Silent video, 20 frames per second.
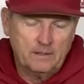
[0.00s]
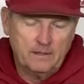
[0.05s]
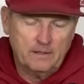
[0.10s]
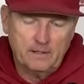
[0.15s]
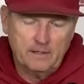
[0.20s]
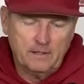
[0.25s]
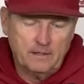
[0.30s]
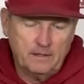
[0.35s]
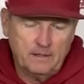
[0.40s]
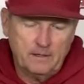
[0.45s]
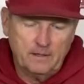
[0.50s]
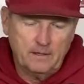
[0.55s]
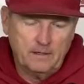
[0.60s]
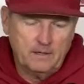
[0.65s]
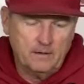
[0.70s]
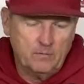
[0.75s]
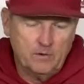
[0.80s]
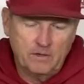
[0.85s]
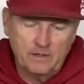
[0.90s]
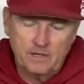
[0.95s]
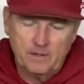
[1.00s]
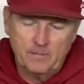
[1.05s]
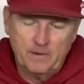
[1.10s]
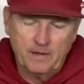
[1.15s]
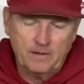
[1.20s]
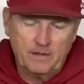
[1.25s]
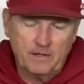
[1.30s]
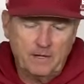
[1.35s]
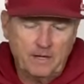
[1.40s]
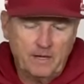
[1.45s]
and he doesn't want to come
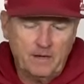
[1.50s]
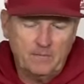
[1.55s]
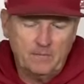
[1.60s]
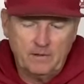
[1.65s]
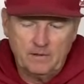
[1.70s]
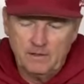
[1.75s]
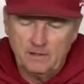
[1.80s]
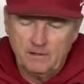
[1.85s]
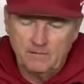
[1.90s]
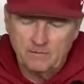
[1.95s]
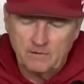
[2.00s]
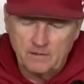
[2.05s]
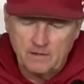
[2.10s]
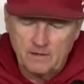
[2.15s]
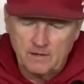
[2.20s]
out of the game and he doesn't